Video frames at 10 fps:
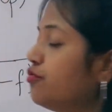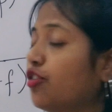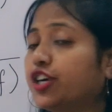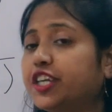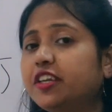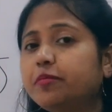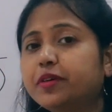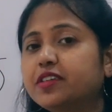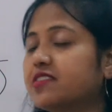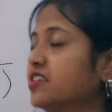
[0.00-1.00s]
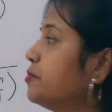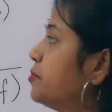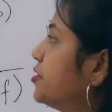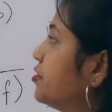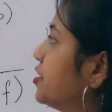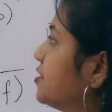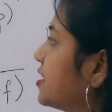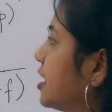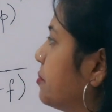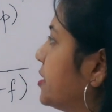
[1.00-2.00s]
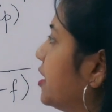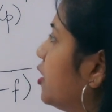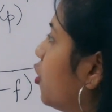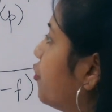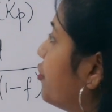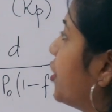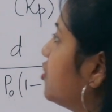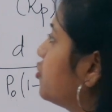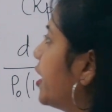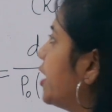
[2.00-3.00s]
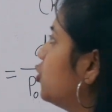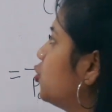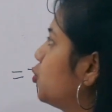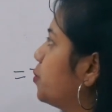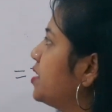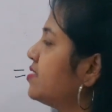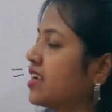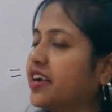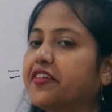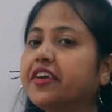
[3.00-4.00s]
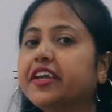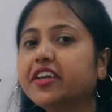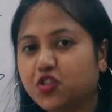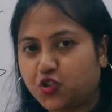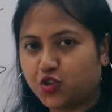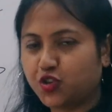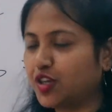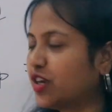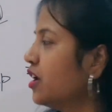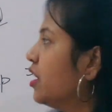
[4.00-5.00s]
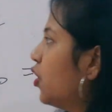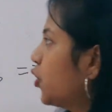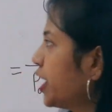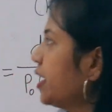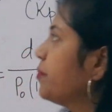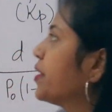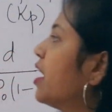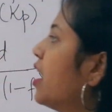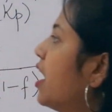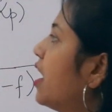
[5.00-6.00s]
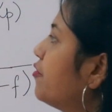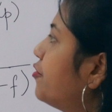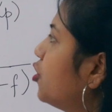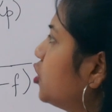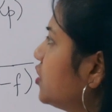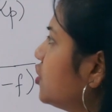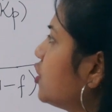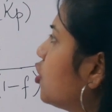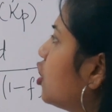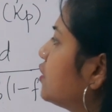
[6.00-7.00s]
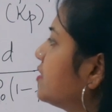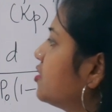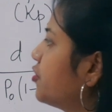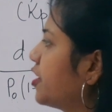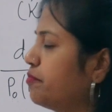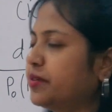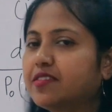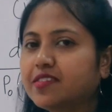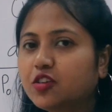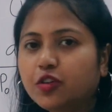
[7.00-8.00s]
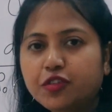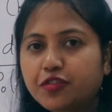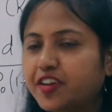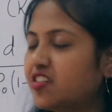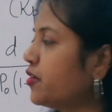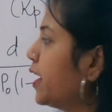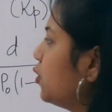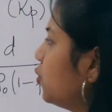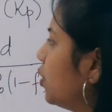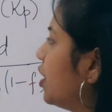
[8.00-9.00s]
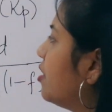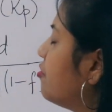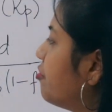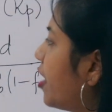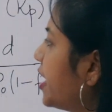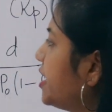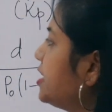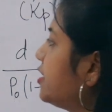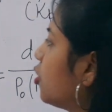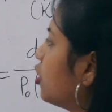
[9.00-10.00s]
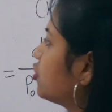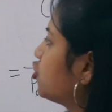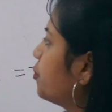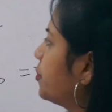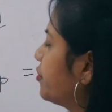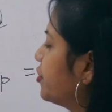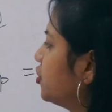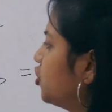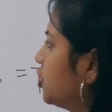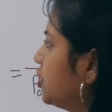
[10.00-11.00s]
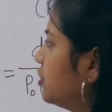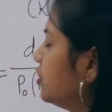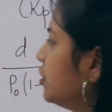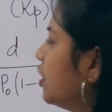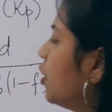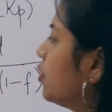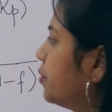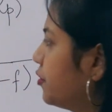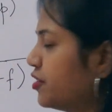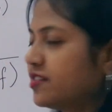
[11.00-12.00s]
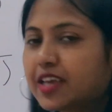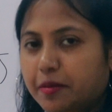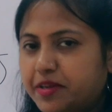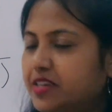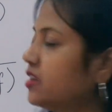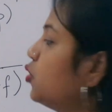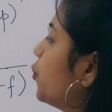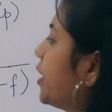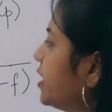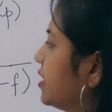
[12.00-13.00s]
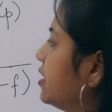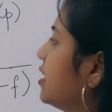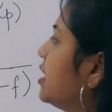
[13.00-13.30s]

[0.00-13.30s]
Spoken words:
14% preference capital of face value rupees 100 each. Okay. Flotation cost is 5% of the face value. Find the cost of preference capital when